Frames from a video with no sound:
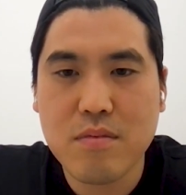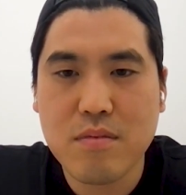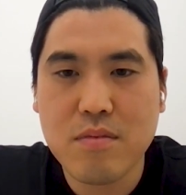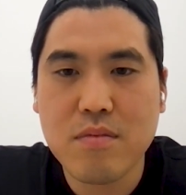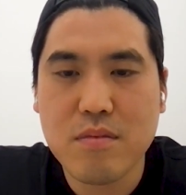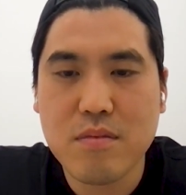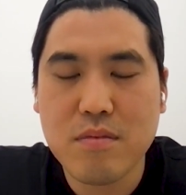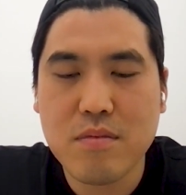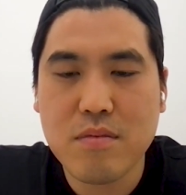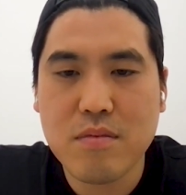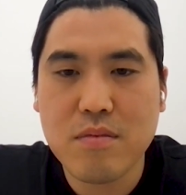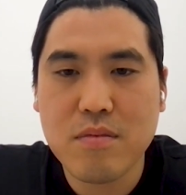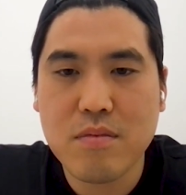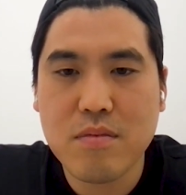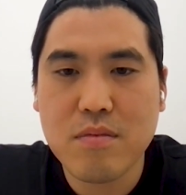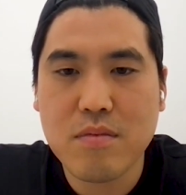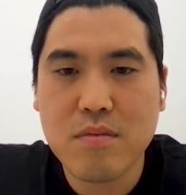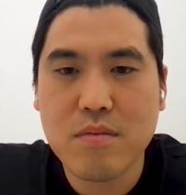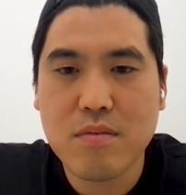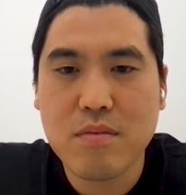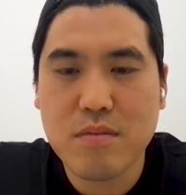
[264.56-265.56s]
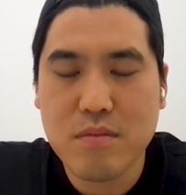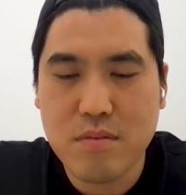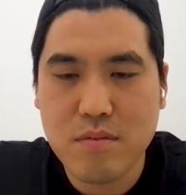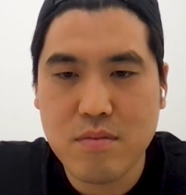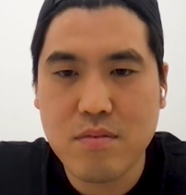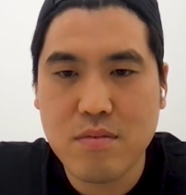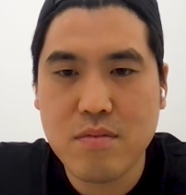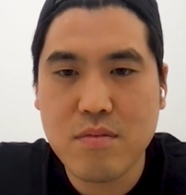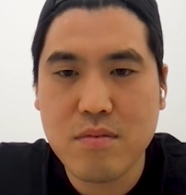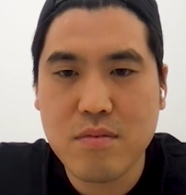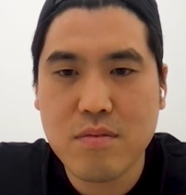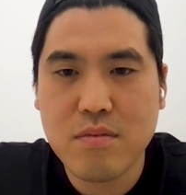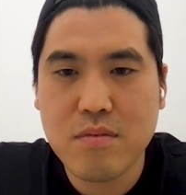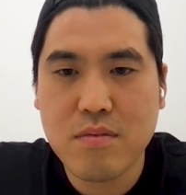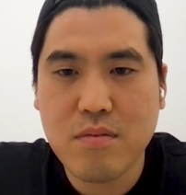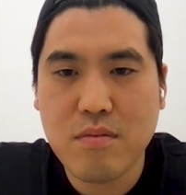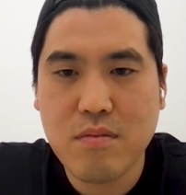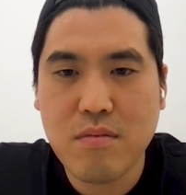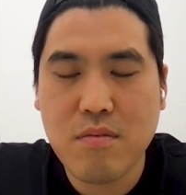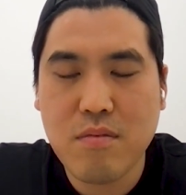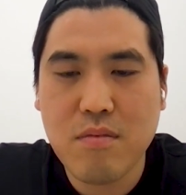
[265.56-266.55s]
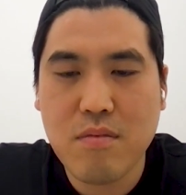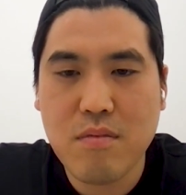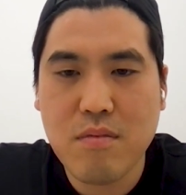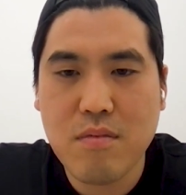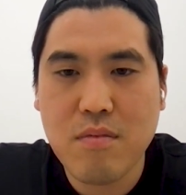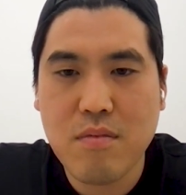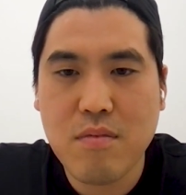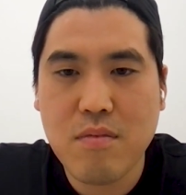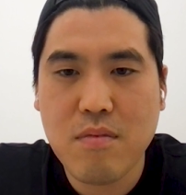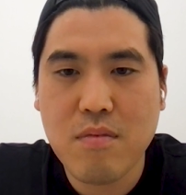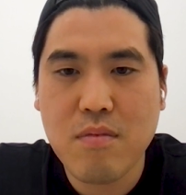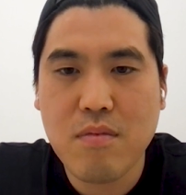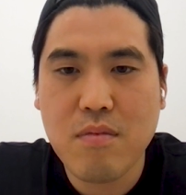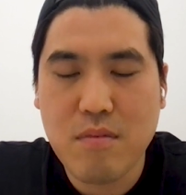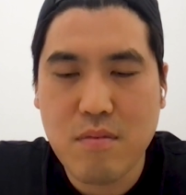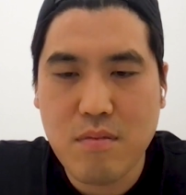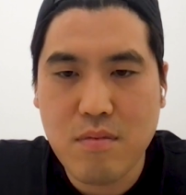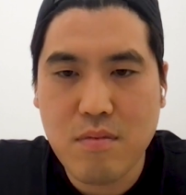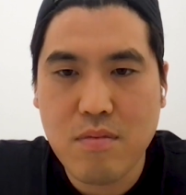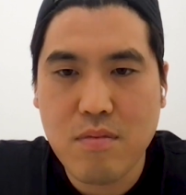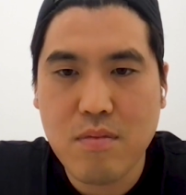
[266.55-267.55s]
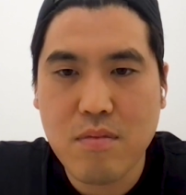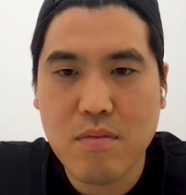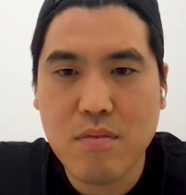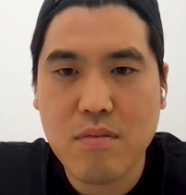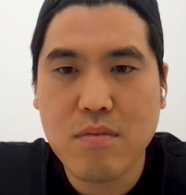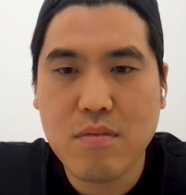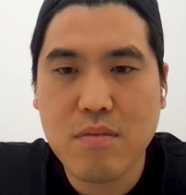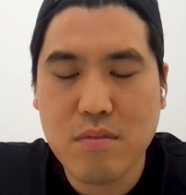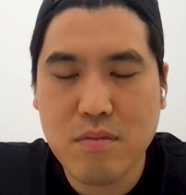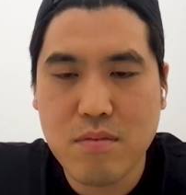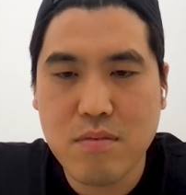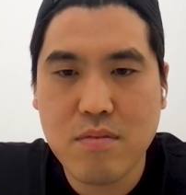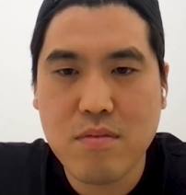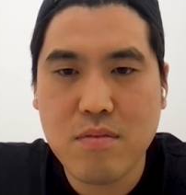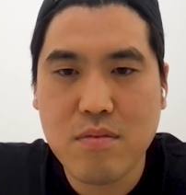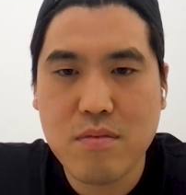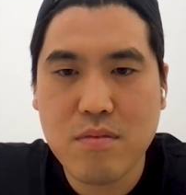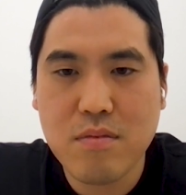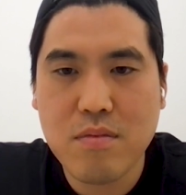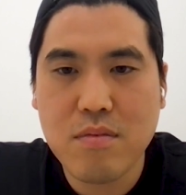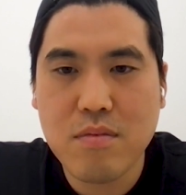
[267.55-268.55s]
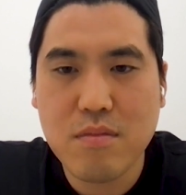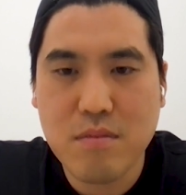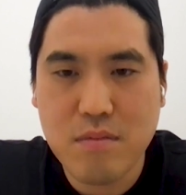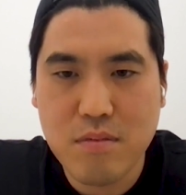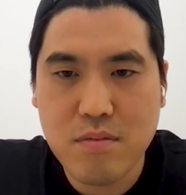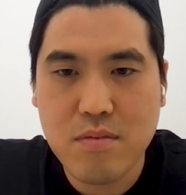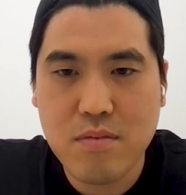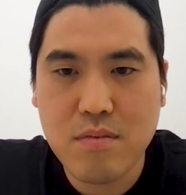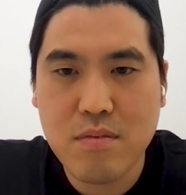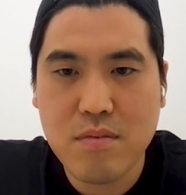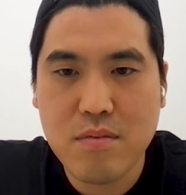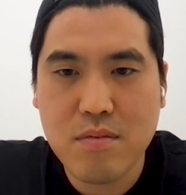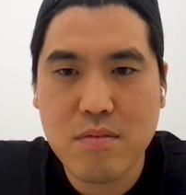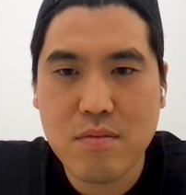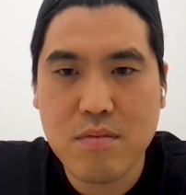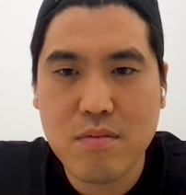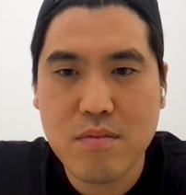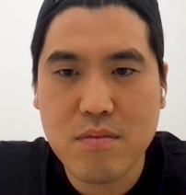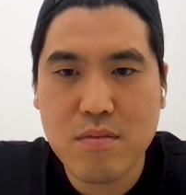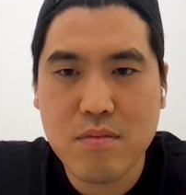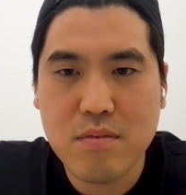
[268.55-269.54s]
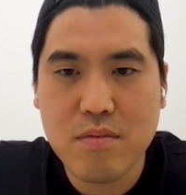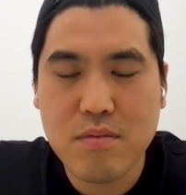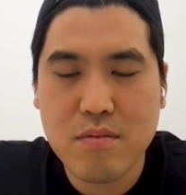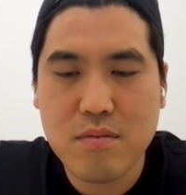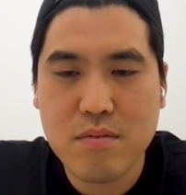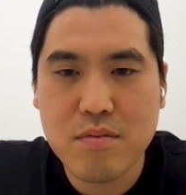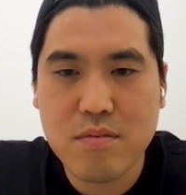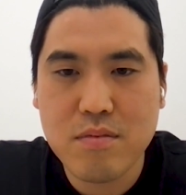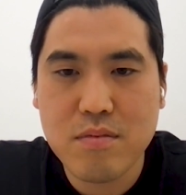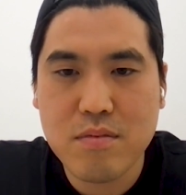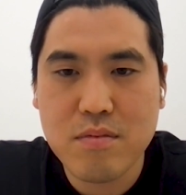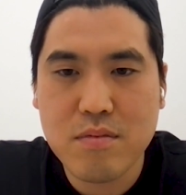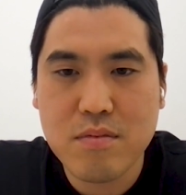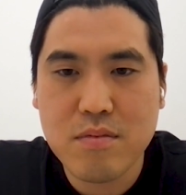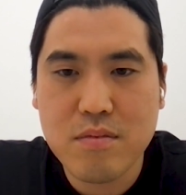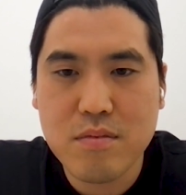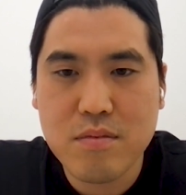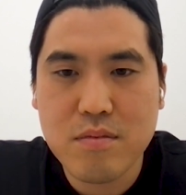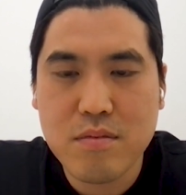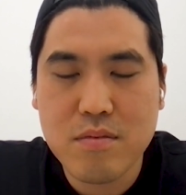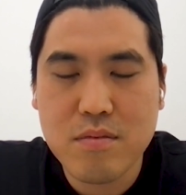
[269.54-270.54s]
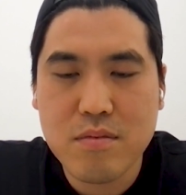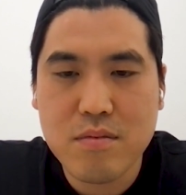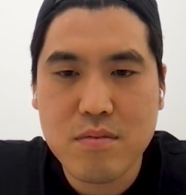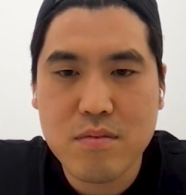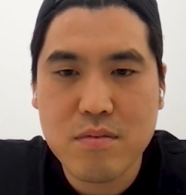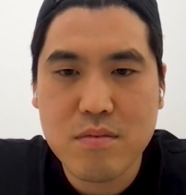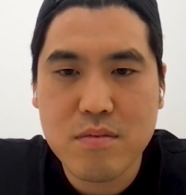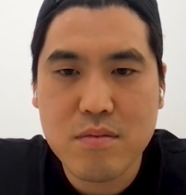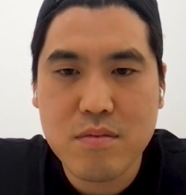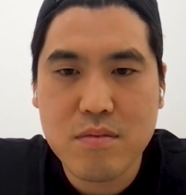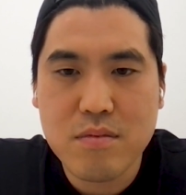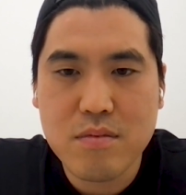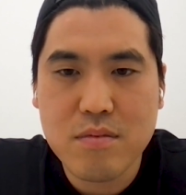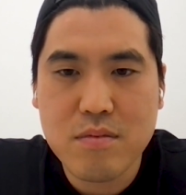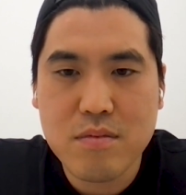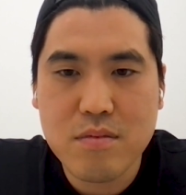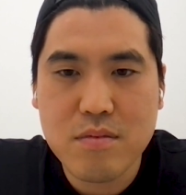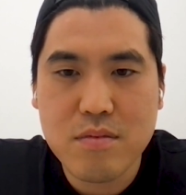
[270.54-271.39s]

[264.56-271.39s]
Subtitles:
[no speech]